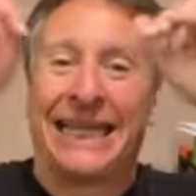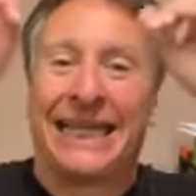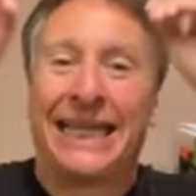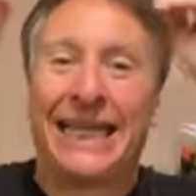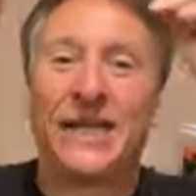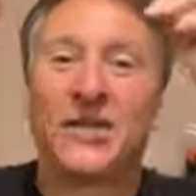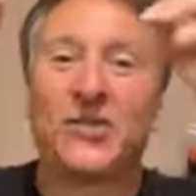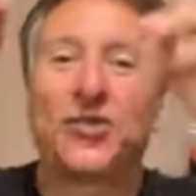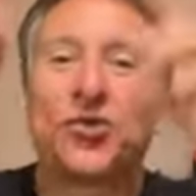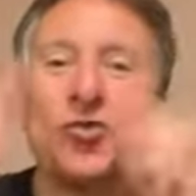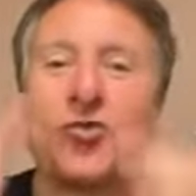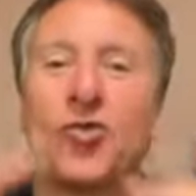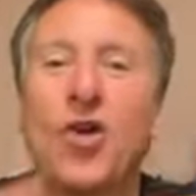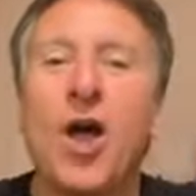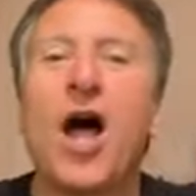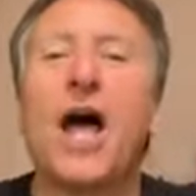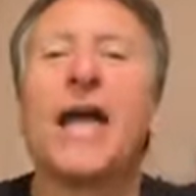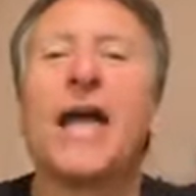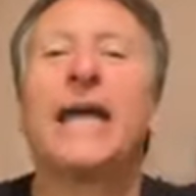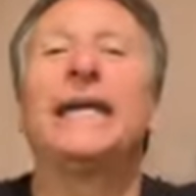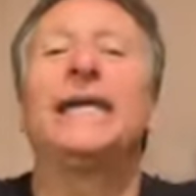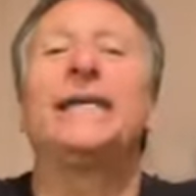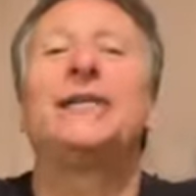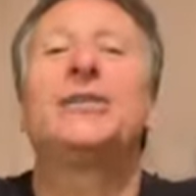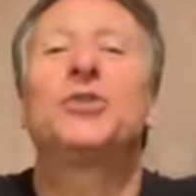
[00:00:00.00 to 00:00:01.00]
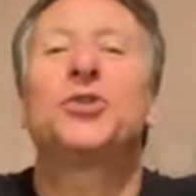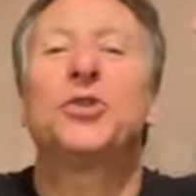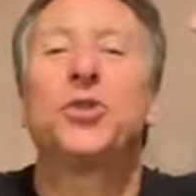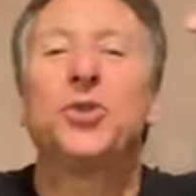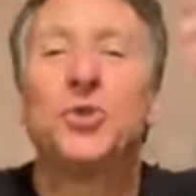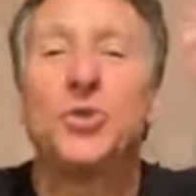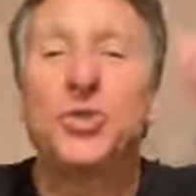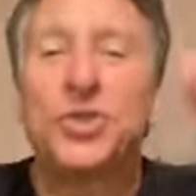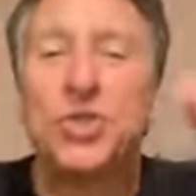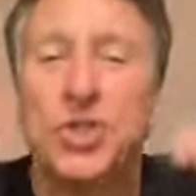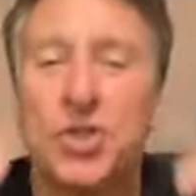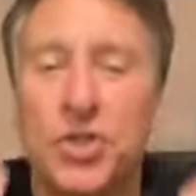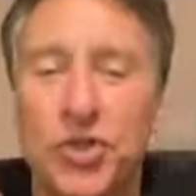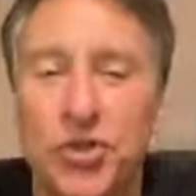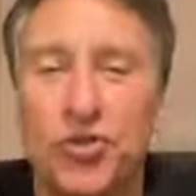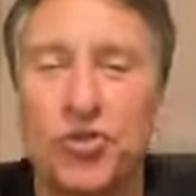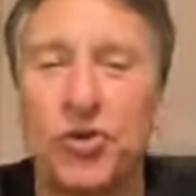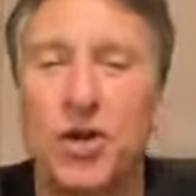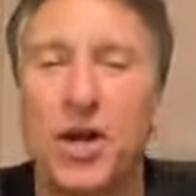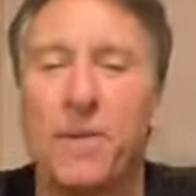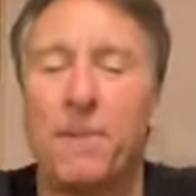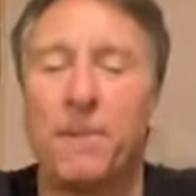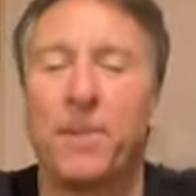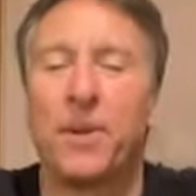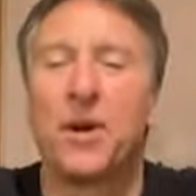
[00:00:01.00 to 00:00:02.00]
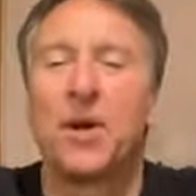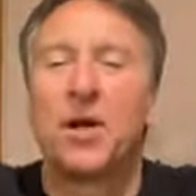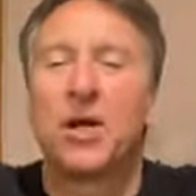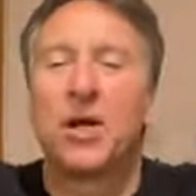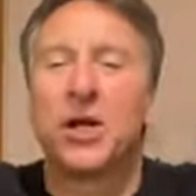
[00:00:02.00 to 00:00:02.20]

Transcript: They're trying to strip